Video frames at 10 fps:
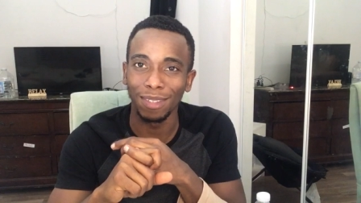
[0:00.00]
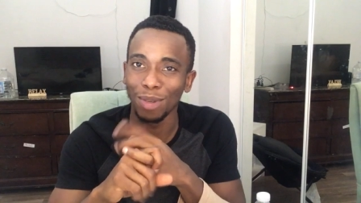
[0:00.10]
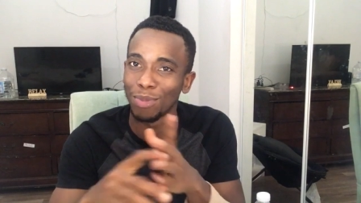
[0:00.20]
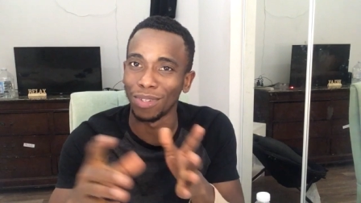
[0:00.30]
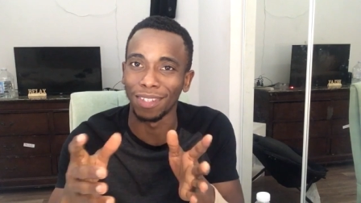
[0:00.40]

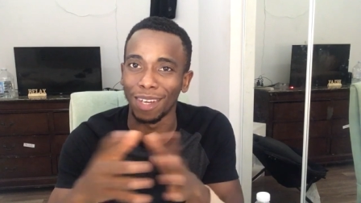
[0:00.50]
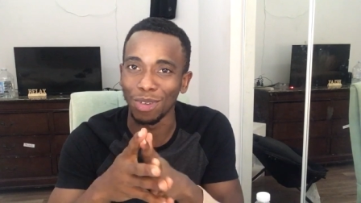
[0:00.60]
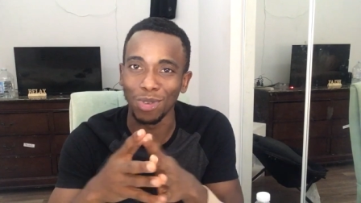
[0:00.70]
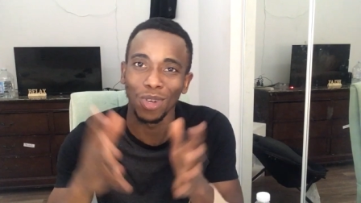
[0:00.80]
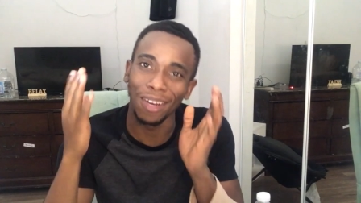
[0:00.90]
Come on now,
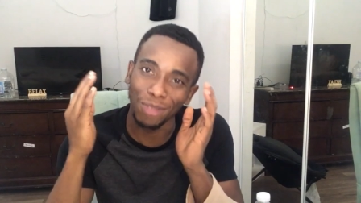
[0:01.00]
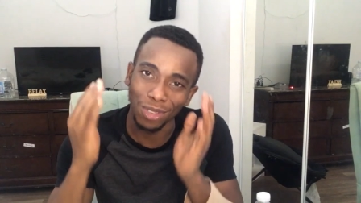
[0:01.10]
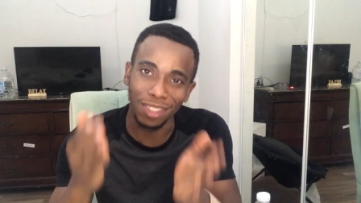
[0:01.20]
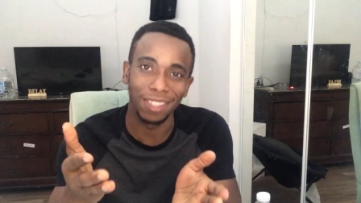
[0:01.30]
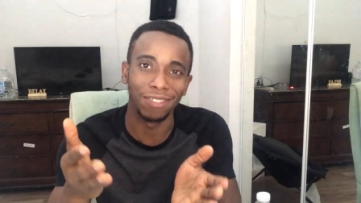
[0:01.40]
you have to
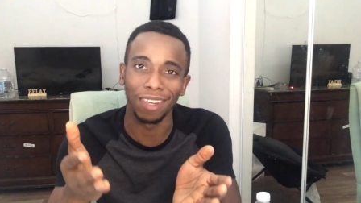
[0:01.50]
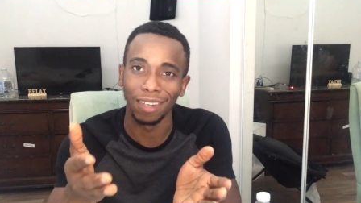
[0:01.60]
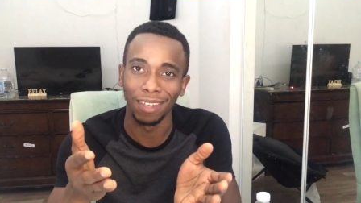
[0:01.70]
deliver.